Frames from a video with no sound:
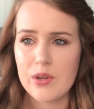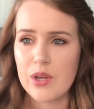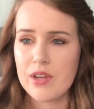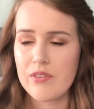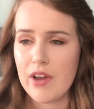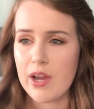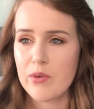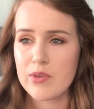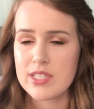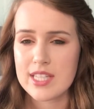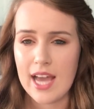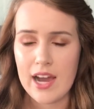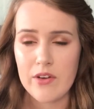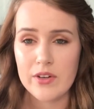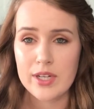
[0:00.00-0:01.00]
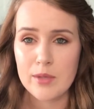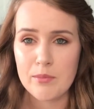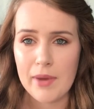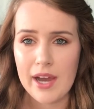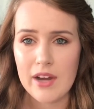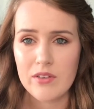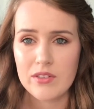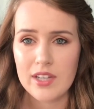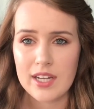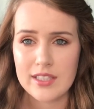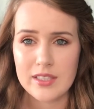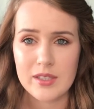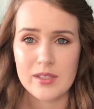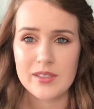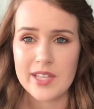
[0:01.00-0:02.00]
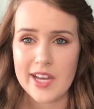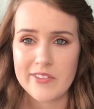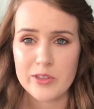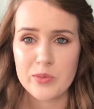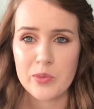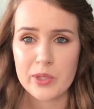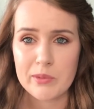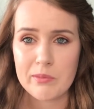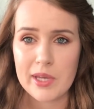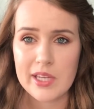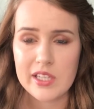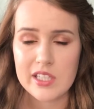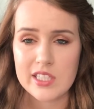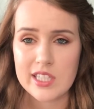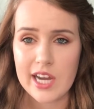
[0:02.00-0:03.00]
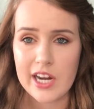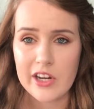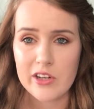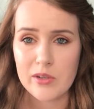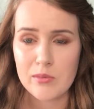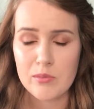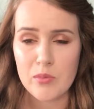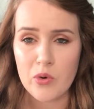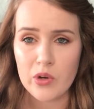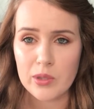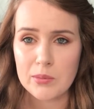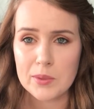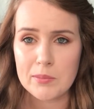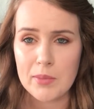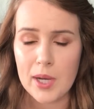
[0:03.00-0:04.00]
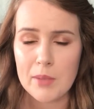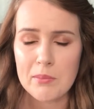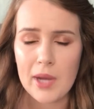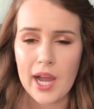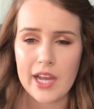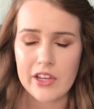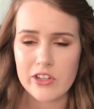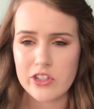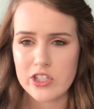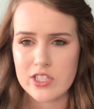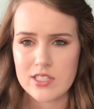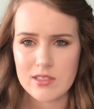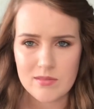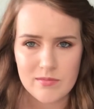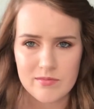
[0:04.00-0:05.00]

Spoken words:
If I was out and about, not to have to bring my entire portable pump, I could just